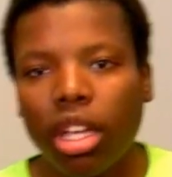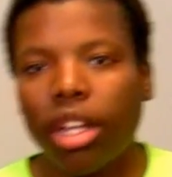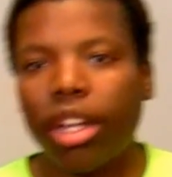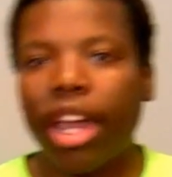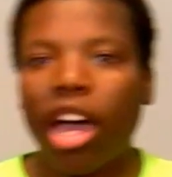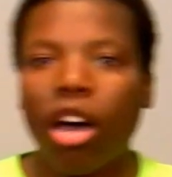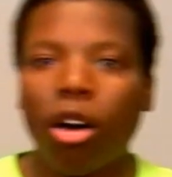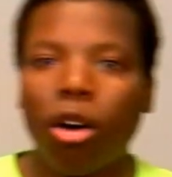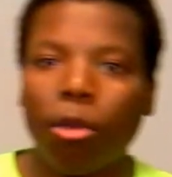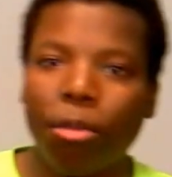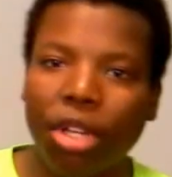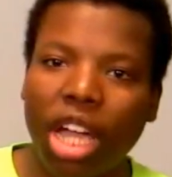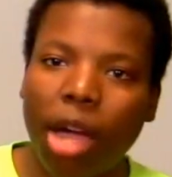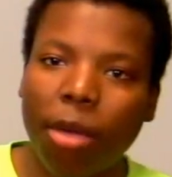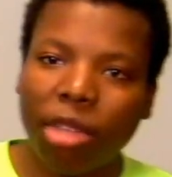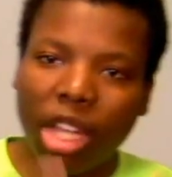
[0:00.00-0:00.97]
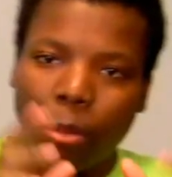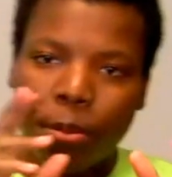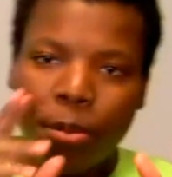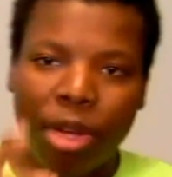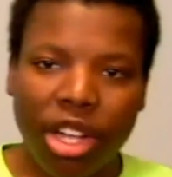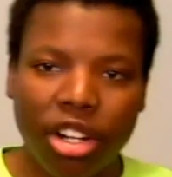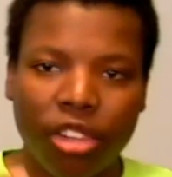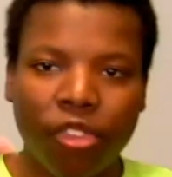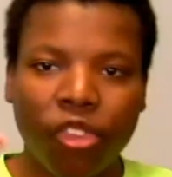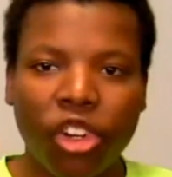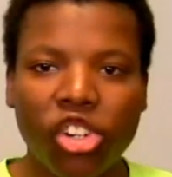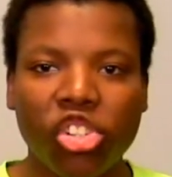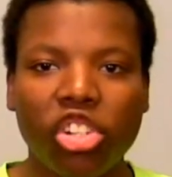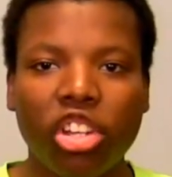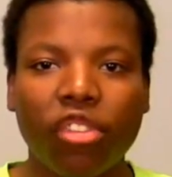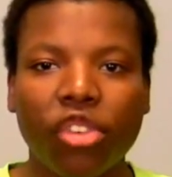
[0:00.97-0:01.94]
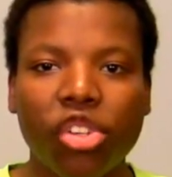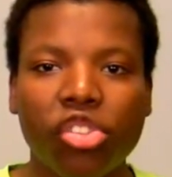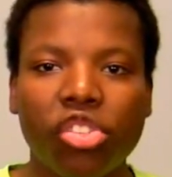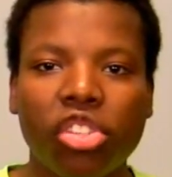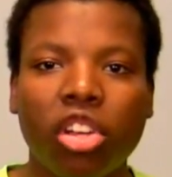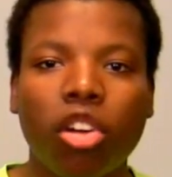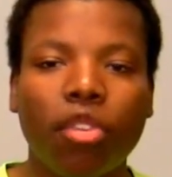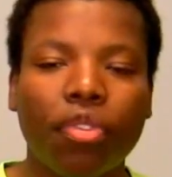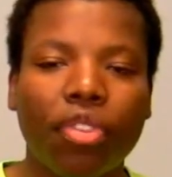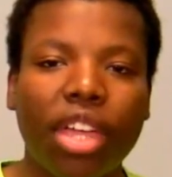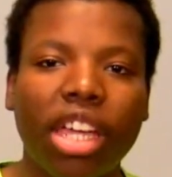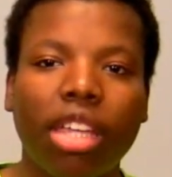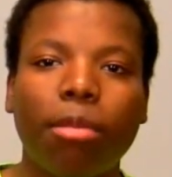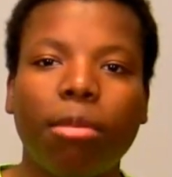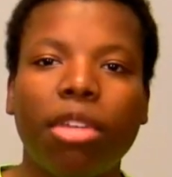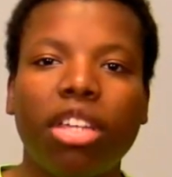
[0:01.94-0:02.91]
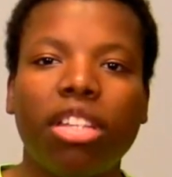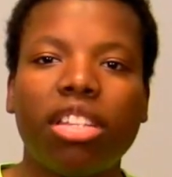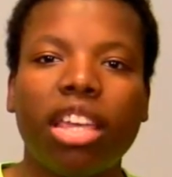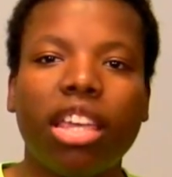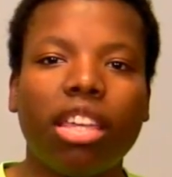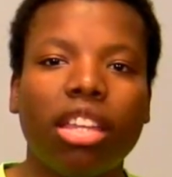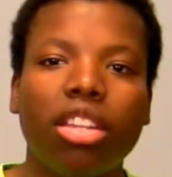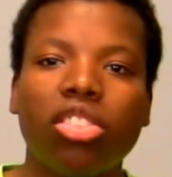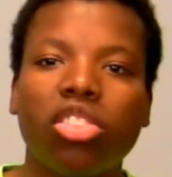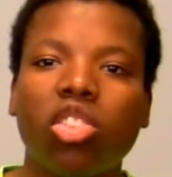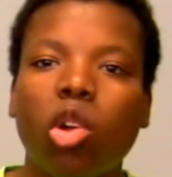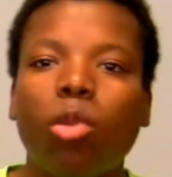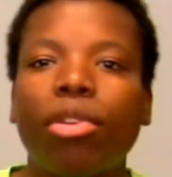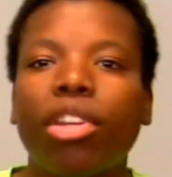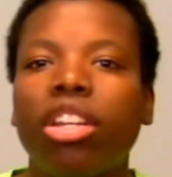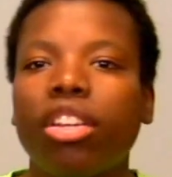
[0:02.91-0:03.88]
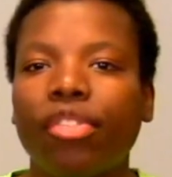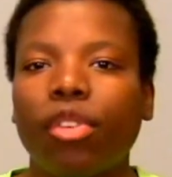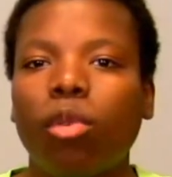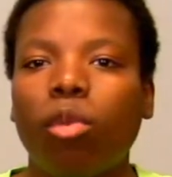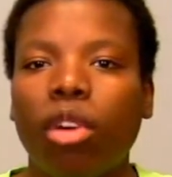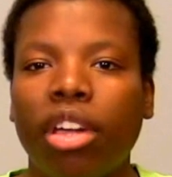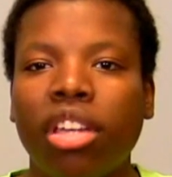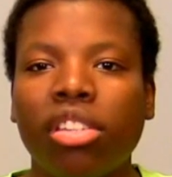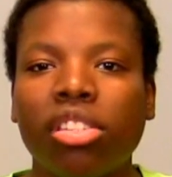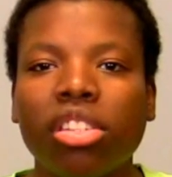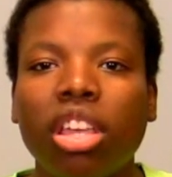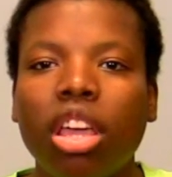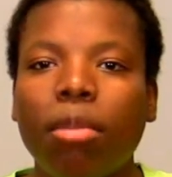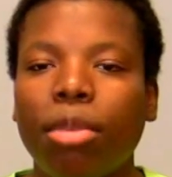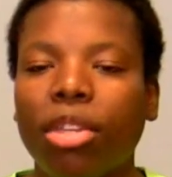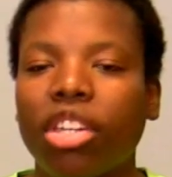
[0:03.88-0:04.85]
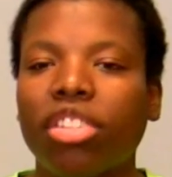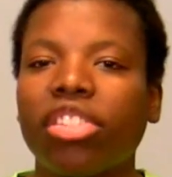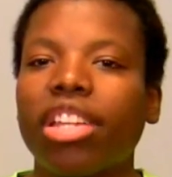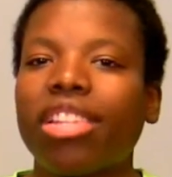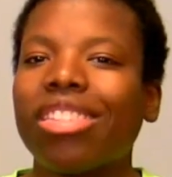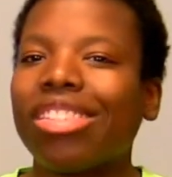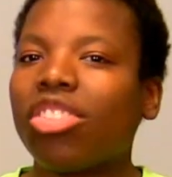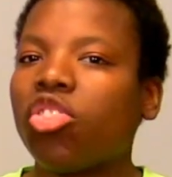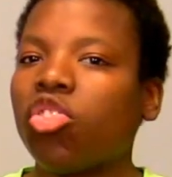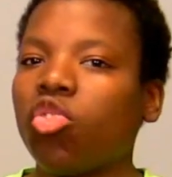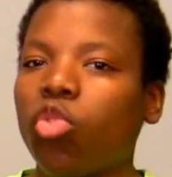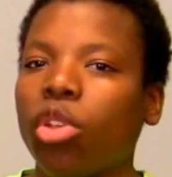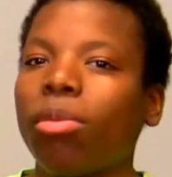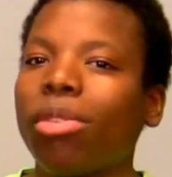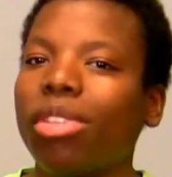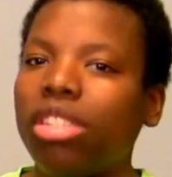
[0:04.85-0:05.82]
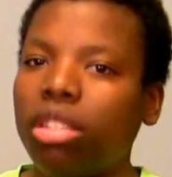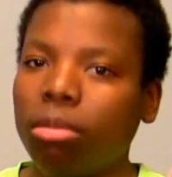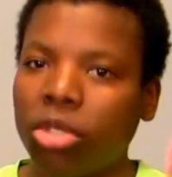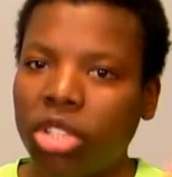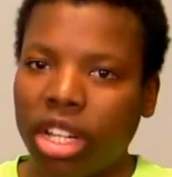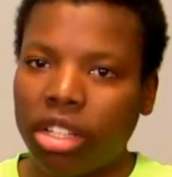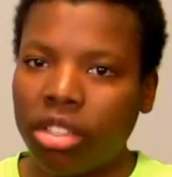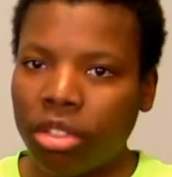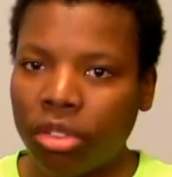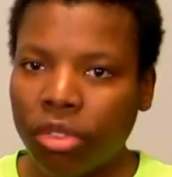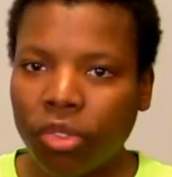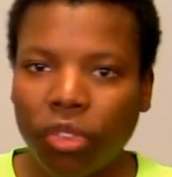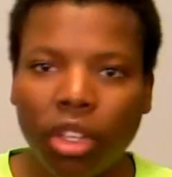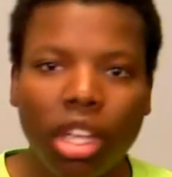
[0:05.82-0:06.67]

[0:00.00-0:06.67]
Now, becoming a better version of yourself, that can be taken in so many different ways because that's extremely subjective.